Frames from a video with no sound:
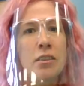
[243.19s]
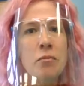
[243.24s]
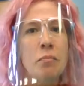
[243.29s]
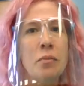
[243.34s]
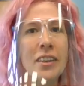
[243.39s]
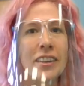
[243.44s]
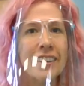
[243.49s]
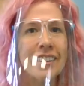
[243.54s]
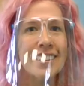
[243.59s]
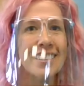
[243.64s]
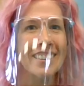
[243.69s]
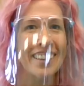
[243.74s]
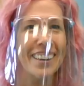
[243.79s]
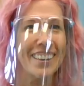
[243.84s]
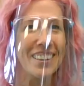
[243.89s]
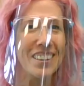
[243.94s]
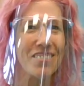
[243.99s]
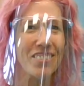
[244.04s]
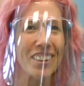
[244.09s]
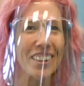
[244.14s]
being
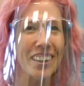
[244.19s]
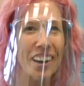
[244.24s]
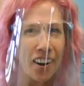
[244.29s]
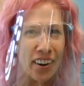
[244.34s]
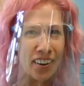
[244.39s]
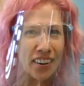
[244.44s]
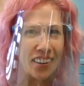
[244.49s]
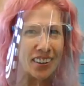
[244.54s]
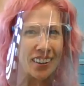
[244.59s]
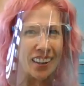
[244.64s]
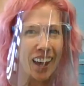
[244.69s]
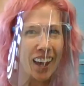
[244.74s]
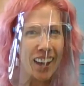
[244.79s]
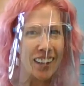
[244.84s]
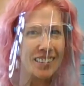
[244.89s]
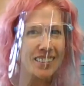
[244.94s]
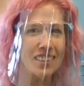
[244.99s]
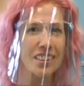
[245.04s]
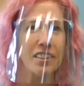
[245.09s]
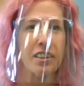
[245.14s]
excited to be in art class,
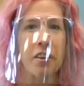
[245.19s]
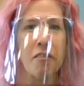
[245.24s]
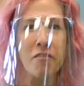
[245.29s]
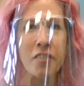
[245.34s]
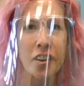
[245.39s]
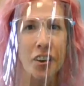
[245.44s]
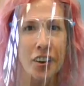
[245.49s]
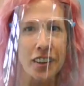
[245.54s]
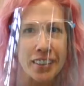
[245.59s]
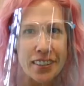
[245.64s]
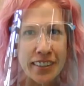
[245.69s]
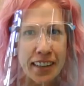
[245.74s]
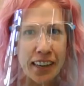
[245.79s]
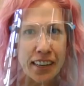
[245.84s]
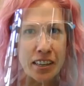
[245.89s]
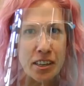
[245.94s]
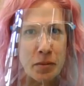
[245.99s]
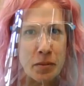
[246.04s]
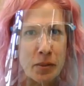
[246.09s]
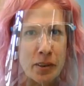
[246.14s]
because I'm very
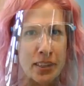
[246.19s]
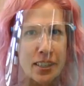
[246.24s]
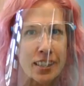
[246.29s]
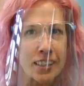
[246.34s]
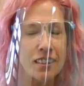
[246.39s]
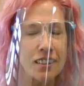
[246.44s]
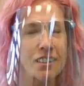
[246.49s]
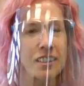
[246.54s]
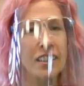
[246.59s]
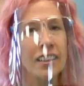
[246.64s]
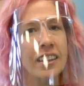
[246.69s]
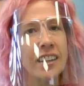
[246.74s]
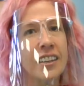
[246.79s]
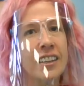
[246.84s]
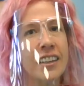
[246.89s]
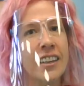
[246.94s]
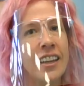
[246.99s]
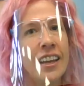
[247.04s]
excited to be teaching it,